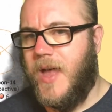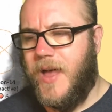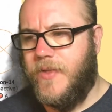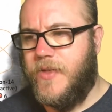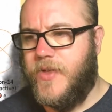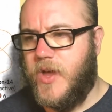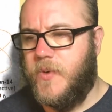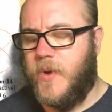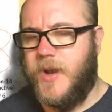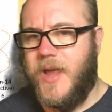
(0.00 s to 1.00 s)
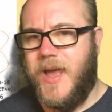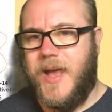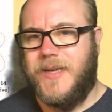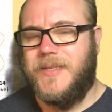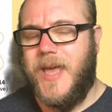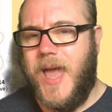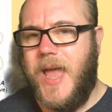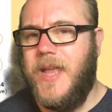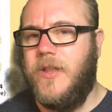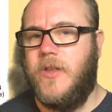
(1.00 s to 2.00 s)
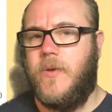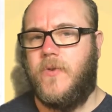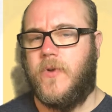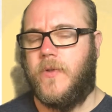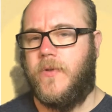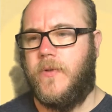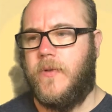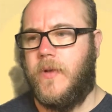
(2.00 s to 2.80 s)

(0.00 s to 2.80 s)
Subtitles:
And the third one has 8 neutrons.